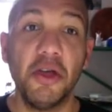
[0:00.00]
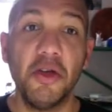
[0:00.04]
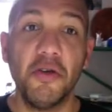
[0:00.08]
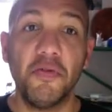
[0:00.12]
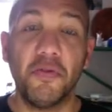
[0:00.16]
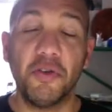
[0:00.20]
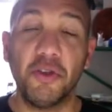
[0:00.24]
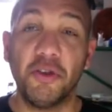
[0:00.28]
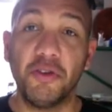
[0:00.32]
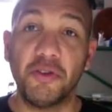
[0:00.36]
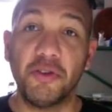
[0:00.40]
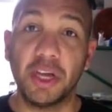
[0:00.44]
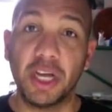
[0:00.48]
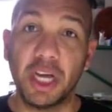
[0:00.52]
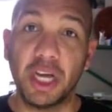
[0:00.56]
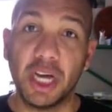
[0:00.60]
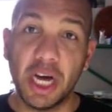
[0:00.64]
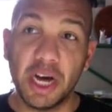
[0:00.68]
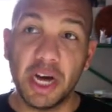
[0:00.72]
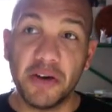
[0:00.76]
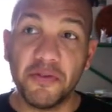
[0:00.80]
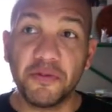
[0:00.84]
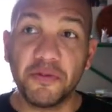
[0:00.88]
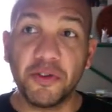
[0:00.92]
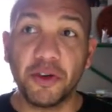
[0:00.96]
for you to get
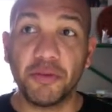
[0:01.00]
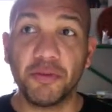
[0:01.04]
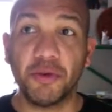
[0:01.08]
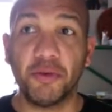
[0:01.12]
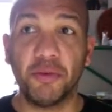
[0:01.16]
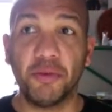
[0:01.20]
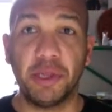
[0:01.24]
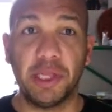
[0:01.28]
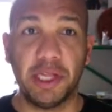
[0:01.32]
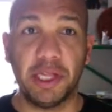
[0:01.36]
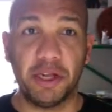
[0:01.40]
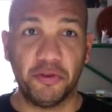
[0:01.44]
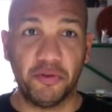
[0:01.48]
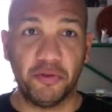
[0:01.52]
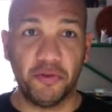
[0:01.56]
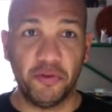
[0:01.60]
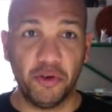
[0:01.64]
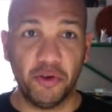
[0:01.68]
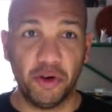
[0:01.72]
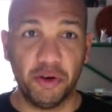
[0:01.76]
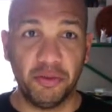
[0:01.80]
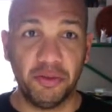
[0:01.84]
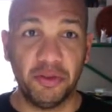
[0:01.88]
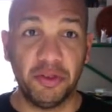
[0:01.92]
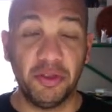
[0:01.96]
comfortable with letter
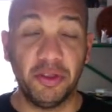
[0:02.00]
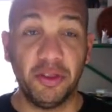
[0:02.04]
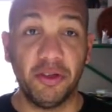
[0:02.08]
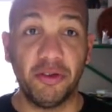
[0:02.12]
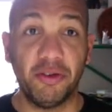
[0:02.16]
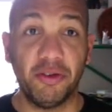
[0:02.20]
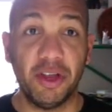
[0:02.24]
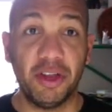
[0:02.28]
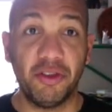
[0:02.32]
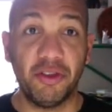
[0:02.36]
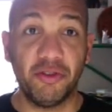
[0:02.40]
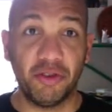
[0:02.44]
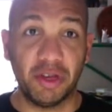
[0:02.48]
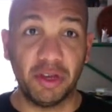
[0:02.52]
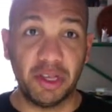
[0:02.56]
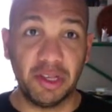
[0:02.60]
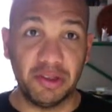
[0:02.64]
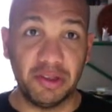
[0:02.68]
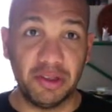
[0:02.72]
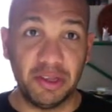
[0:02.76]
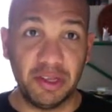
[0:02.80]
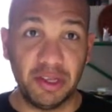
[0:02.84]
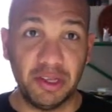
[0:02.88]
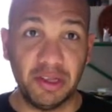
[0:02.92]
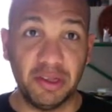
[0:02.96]
forms, their
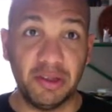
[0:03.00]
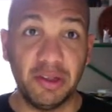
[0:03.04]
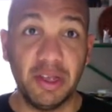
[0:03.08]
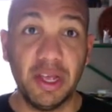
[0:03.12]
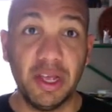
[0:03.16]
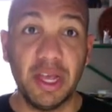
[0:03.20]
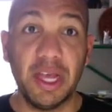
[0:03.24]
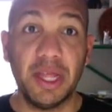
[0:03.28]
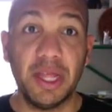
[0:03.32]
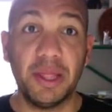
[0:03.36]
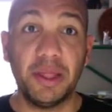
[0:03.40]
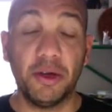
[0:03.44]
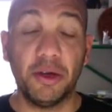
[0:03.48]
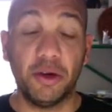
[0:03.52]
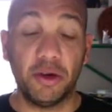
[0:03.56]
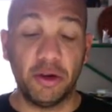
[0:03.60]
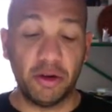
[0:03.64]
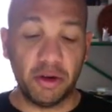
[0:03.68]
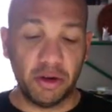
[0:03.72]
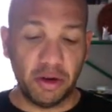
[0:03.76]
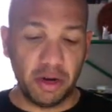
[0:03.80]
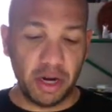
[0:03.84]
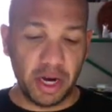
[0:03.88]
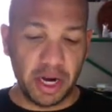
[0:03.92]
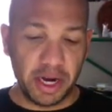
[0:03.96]
intricacies,
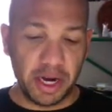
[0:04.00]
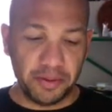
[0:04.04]
their